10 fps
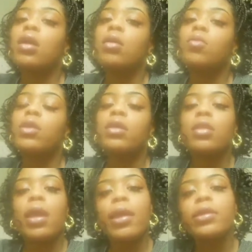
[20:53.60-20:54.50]
what other
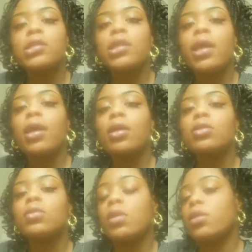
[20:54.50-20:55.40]

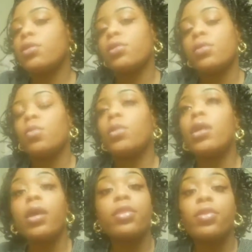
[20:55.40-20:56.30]
hairstyles, what
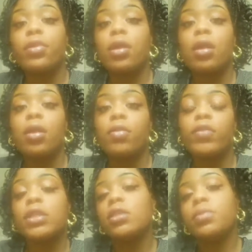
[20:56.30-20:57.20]
other
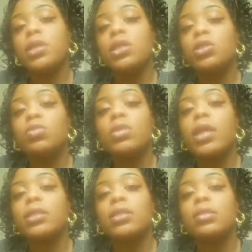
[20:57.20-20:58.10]
recipes you would
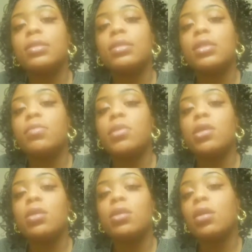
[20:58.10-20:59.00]
like to see
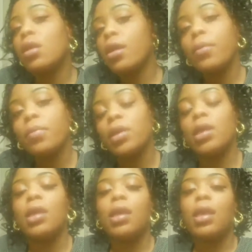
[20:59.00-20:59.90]
me cook up.
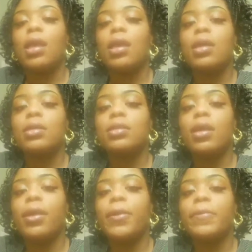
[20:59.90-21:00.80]
And
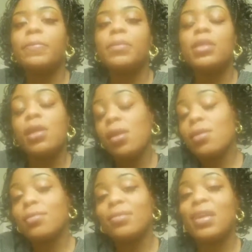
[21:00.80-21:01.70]
yeah,
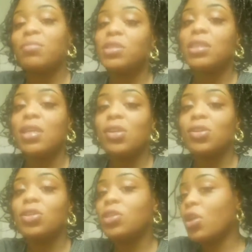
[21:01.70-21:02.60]
I'm just here
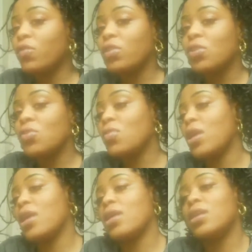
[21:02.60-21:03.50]
to serve you
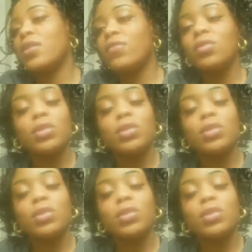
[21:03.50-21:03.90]
and give you